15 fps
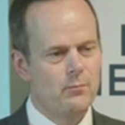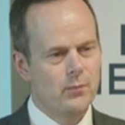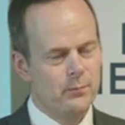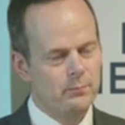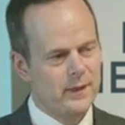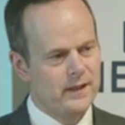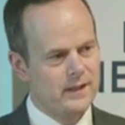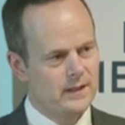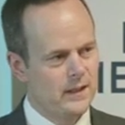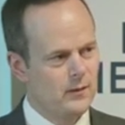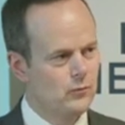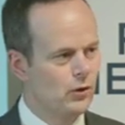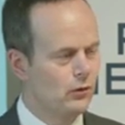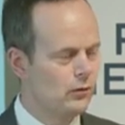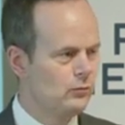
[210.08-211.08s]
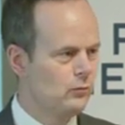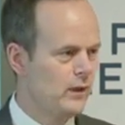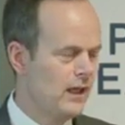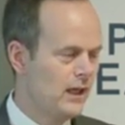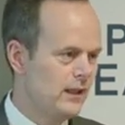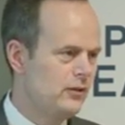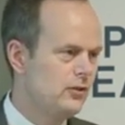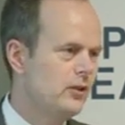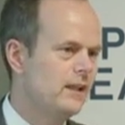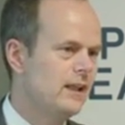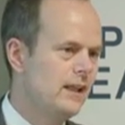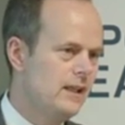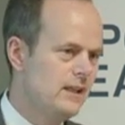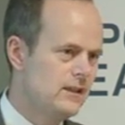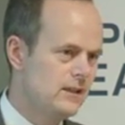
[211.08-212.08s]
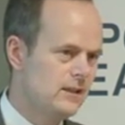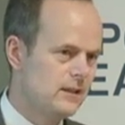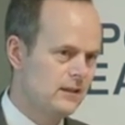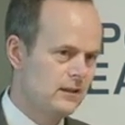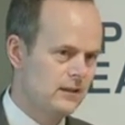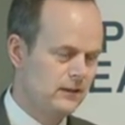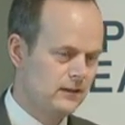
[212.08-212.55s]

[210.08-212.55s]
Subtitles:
But by the same token, we had to at least